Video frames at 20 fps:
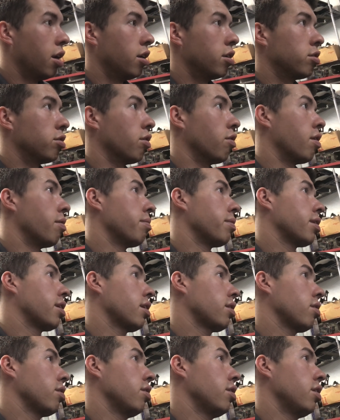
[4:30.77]
So I'm going to
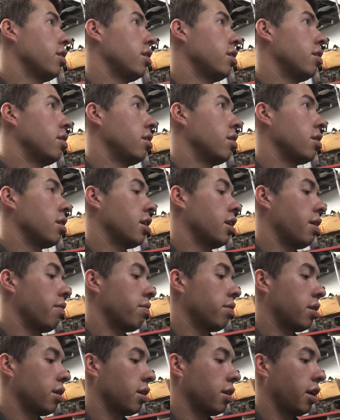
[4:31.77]
cut the hood, get
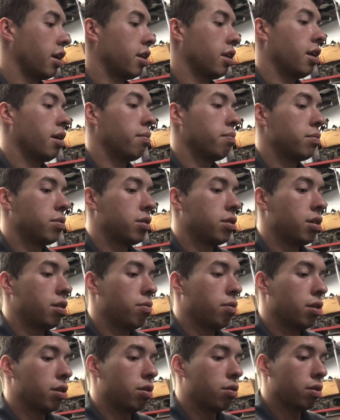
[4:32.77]
everything lined up, see
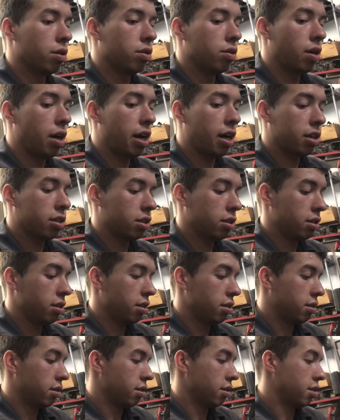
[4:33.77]
where the grill actually
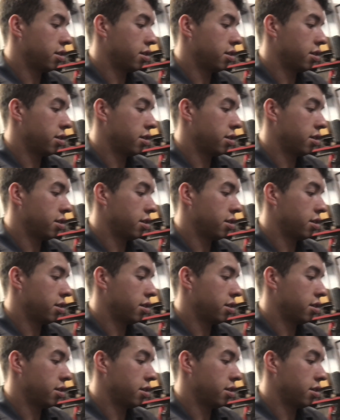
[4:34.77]
needs to